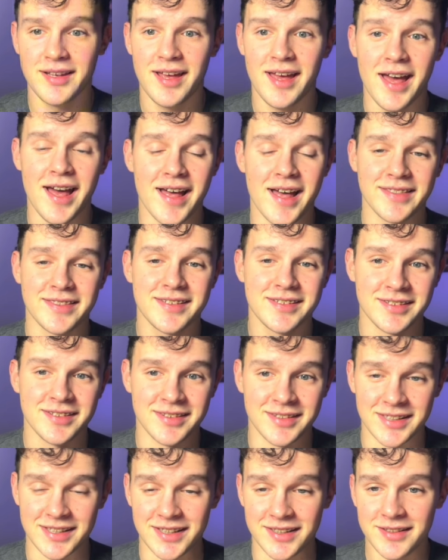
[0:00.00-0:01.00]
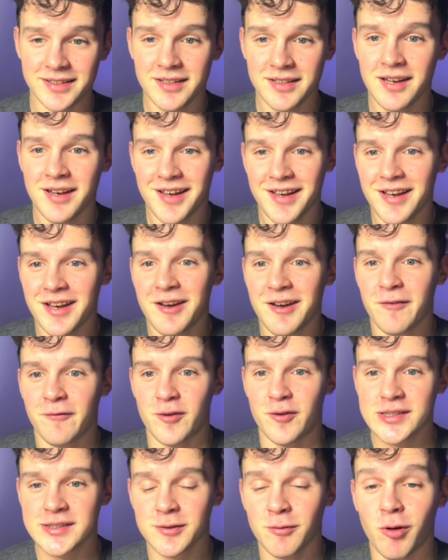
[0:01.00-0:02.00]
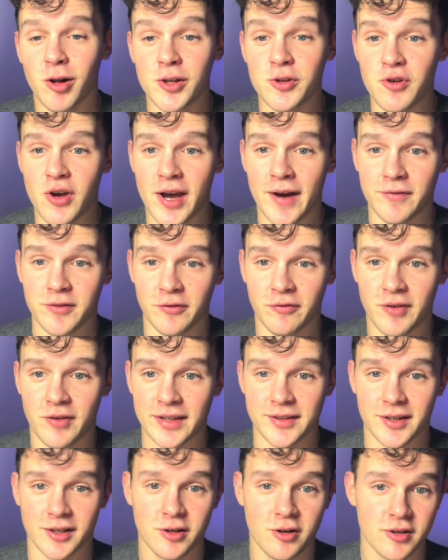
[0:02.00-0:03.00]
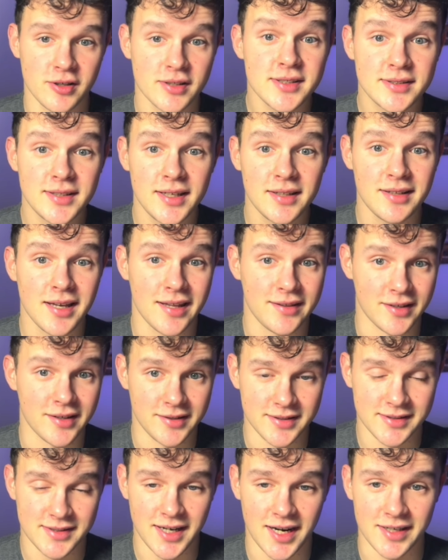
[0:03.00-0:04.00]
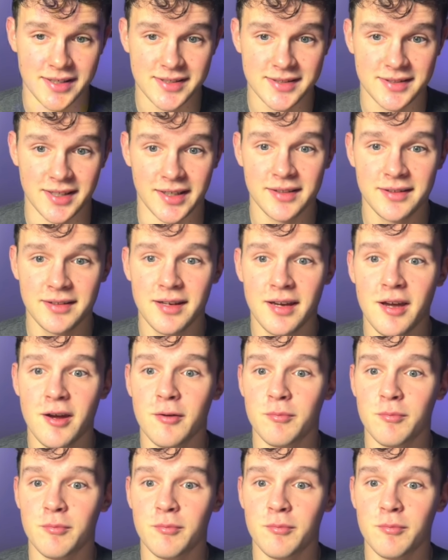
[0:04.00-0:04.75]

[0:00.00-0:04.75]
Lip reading: and need? First of all, you have to find their current state and their desired state,